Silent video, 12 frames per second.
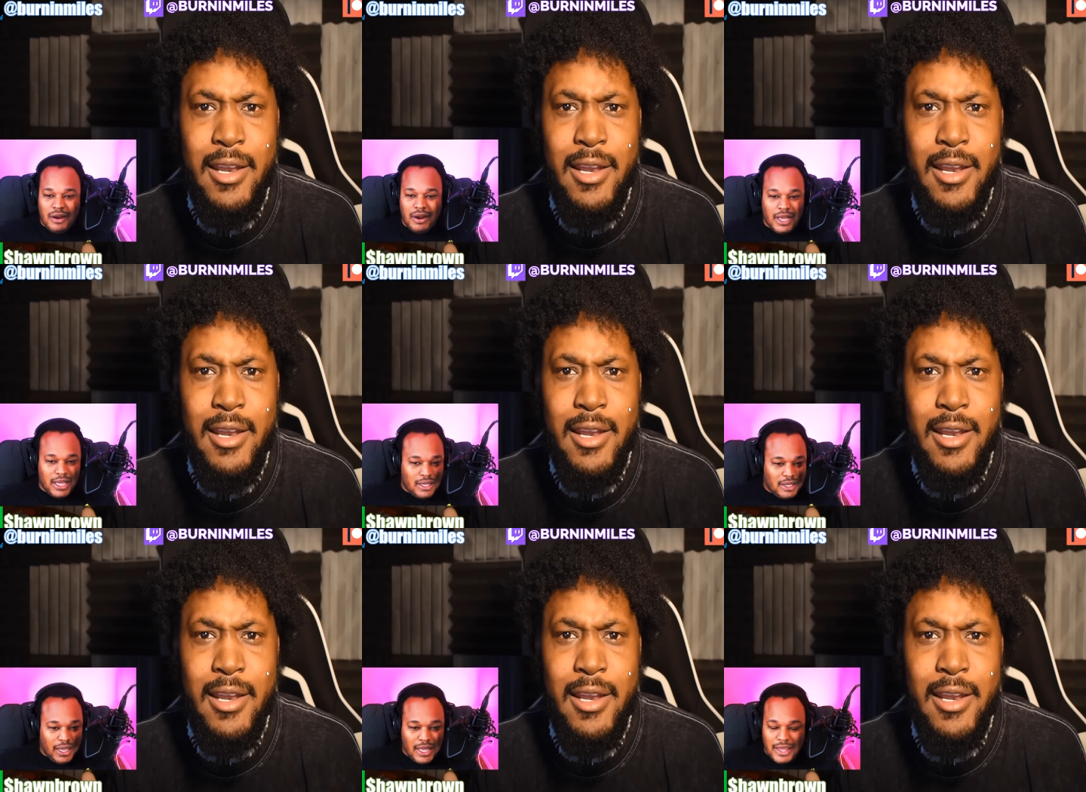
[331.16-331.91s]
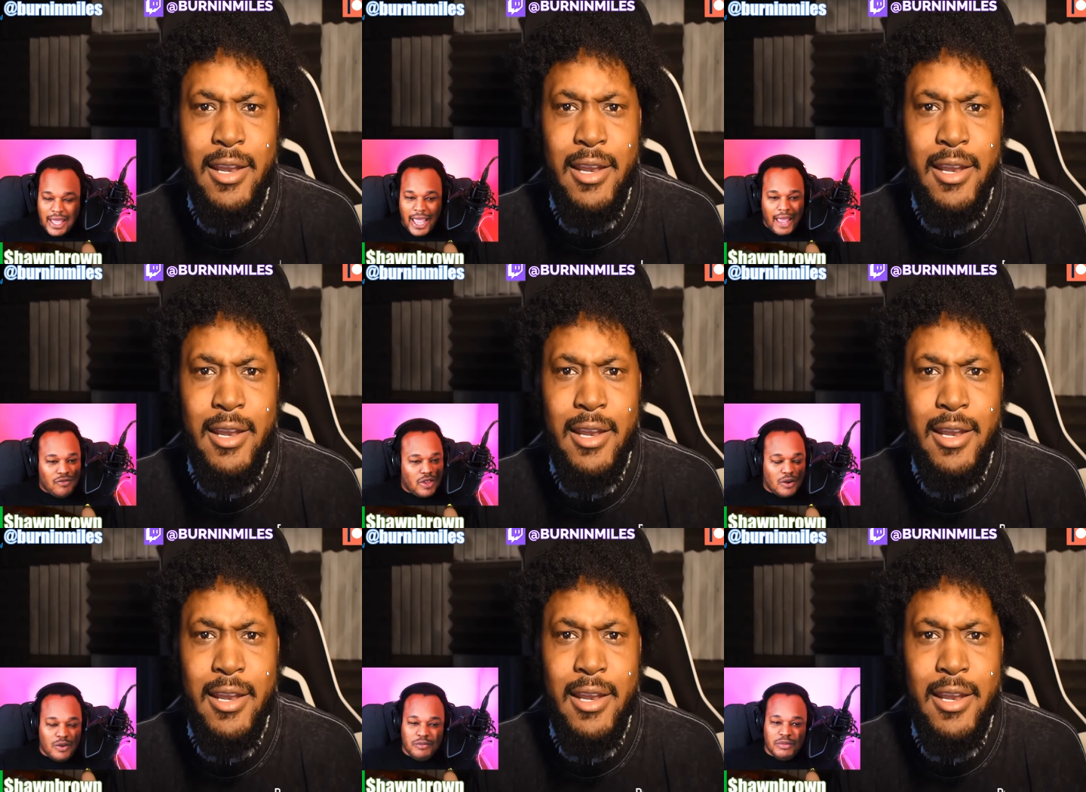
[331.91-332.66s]
Speaker 1: and, and they have their own
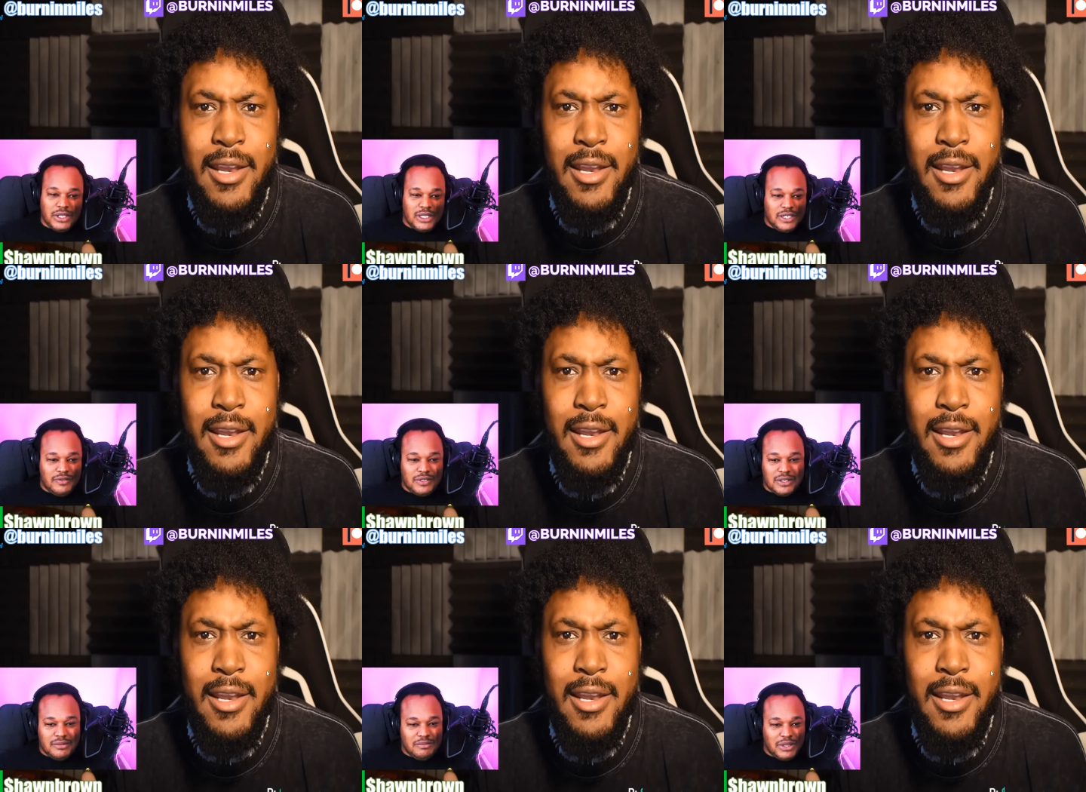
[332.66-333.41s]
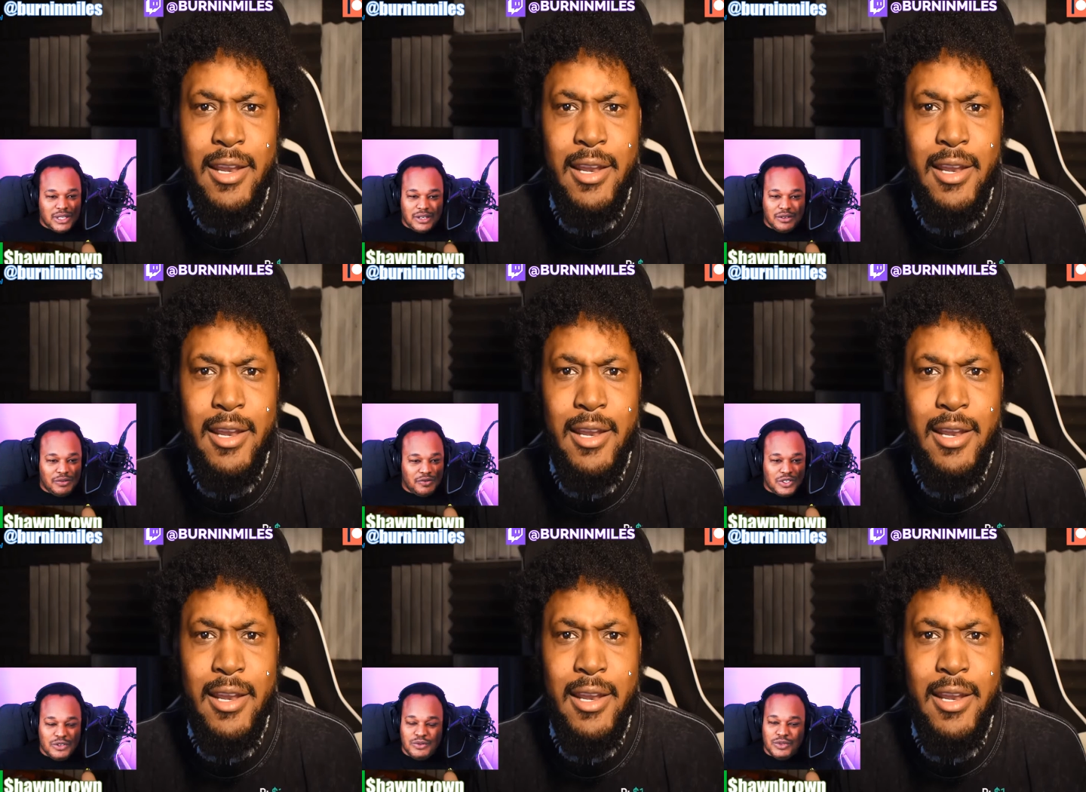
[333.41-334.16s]
beliefs and political
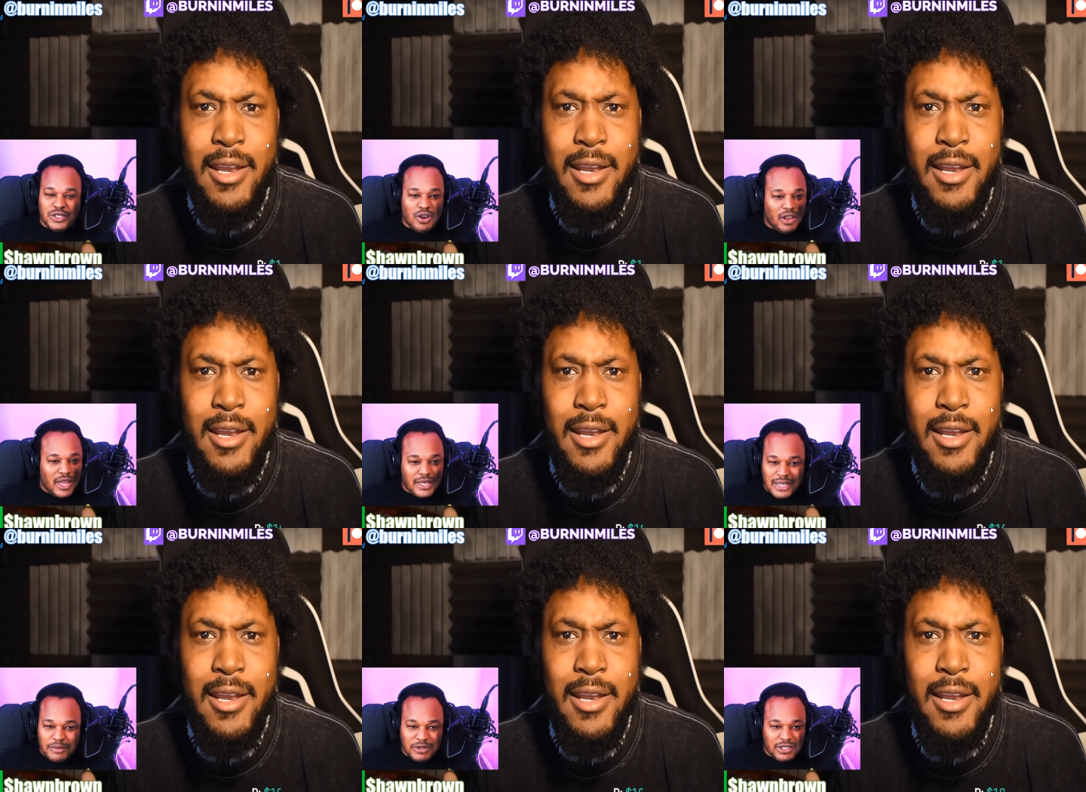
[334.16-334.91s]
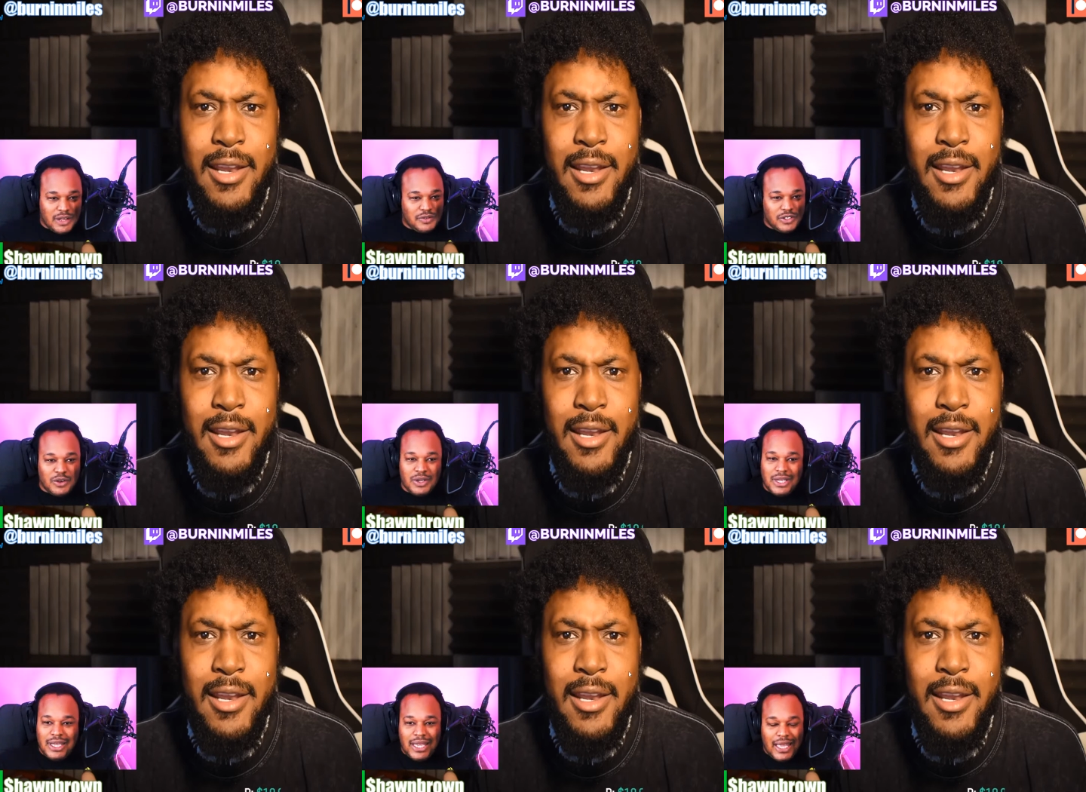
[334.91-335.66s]
views and all that type of stuff. So
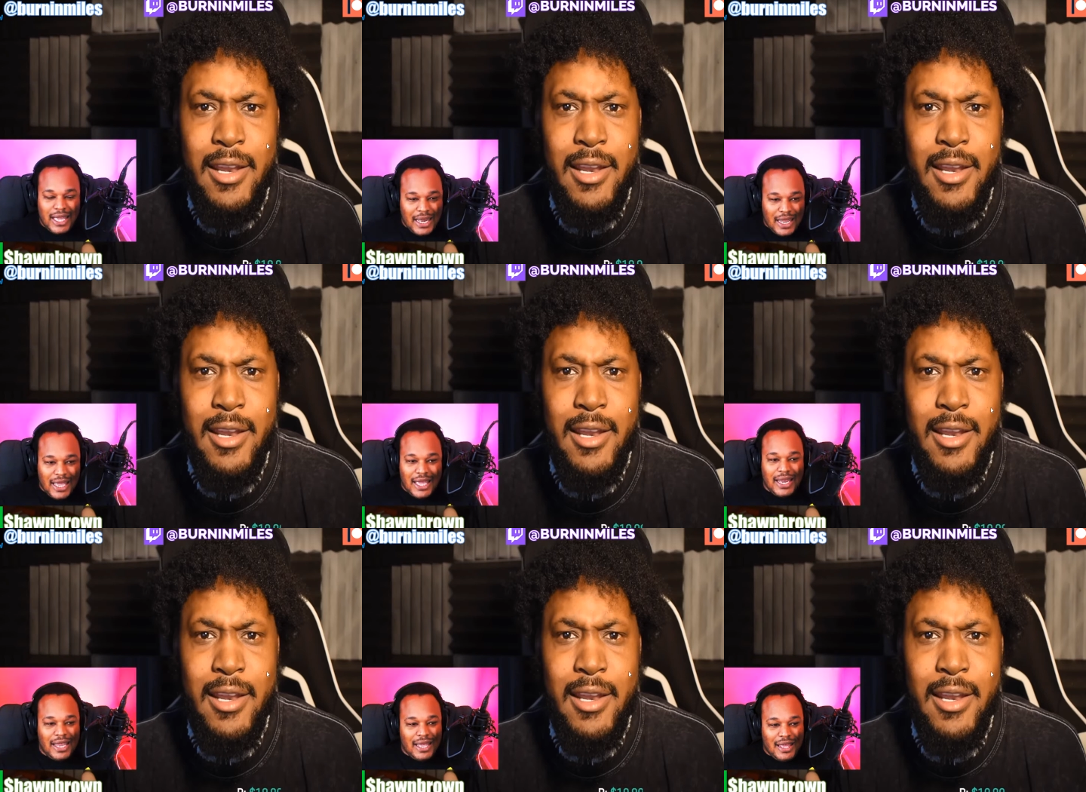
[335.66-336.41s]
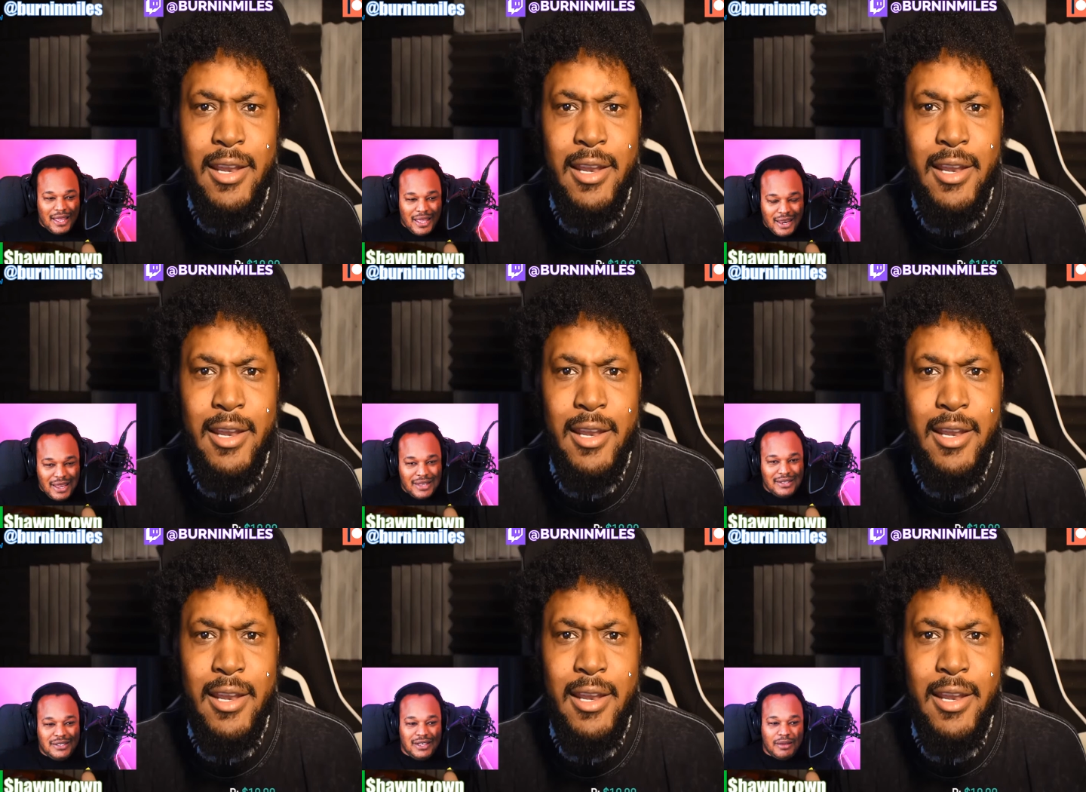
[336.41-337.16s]
it it it, it is
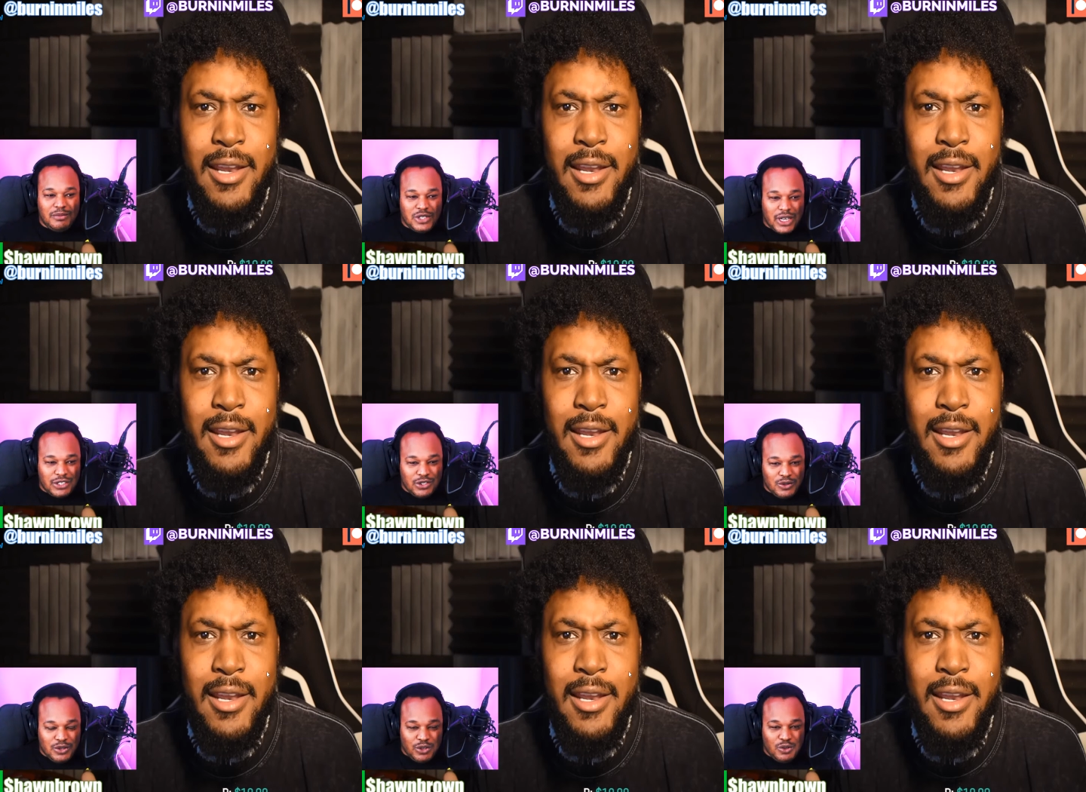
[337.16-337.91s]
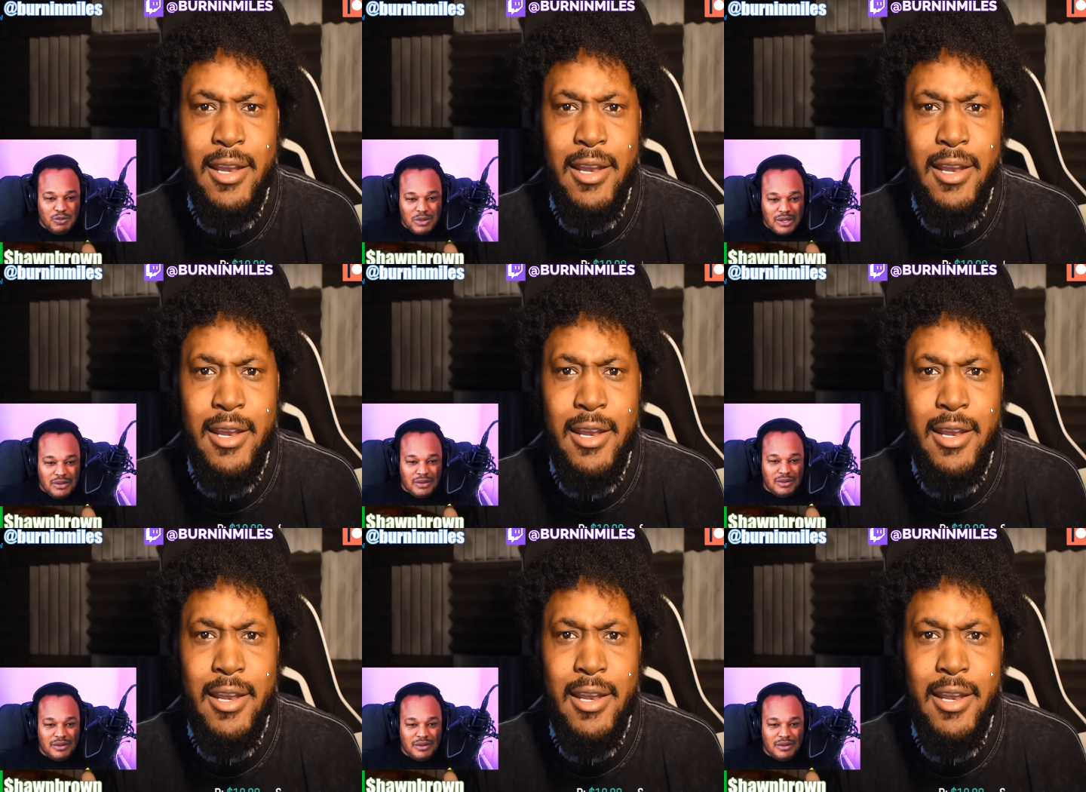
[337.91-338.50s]
subject to human